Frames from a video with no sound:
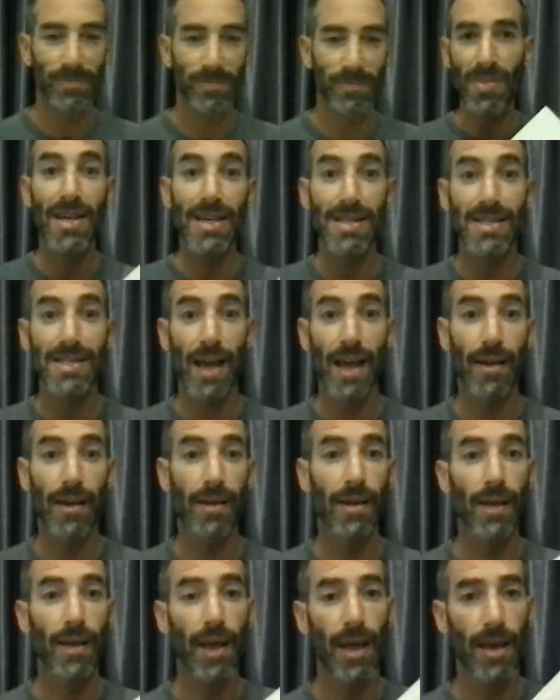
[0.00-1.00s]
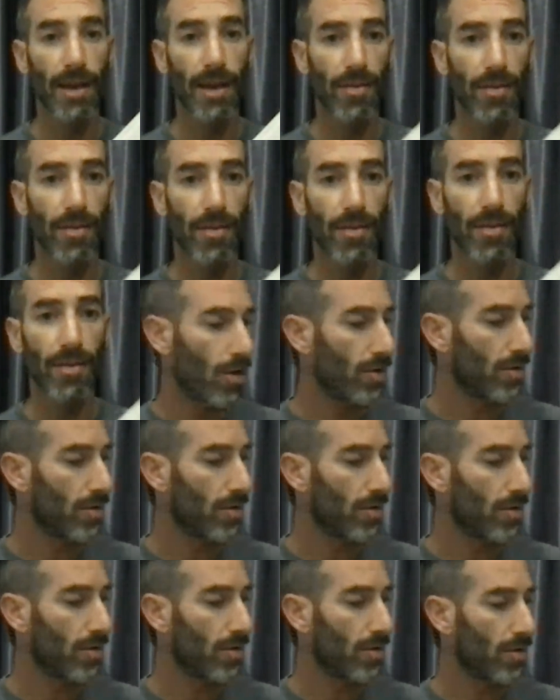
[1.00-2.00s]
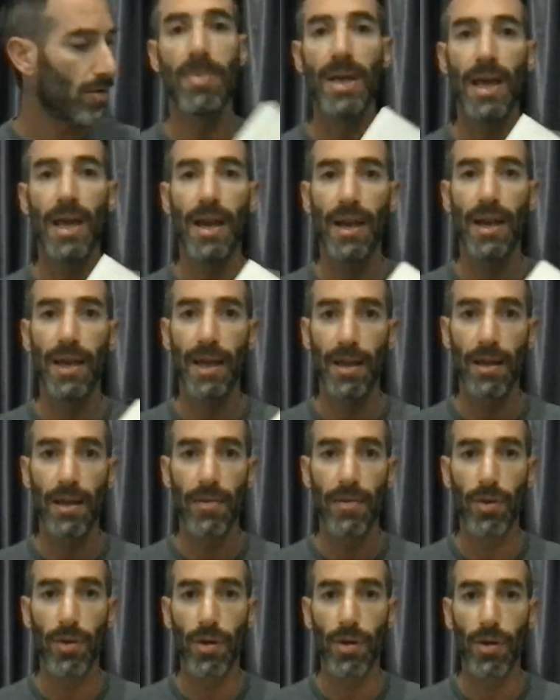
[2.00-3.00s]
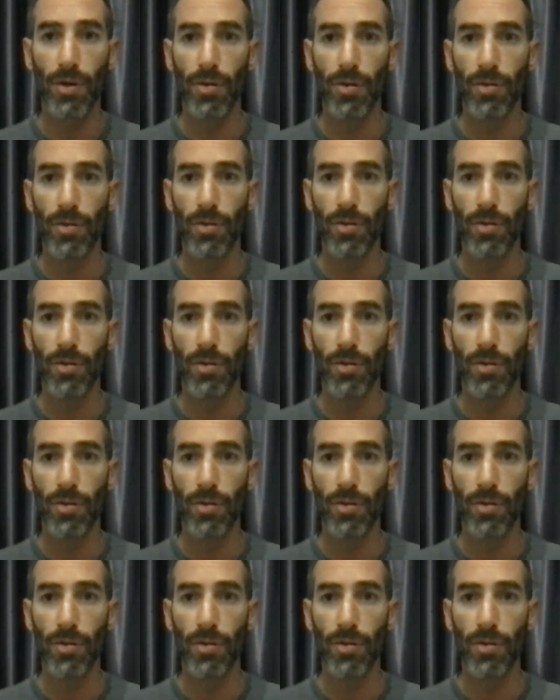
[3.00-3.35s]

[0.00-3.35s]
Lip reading: That exciting, and if not, there's going to be a link for you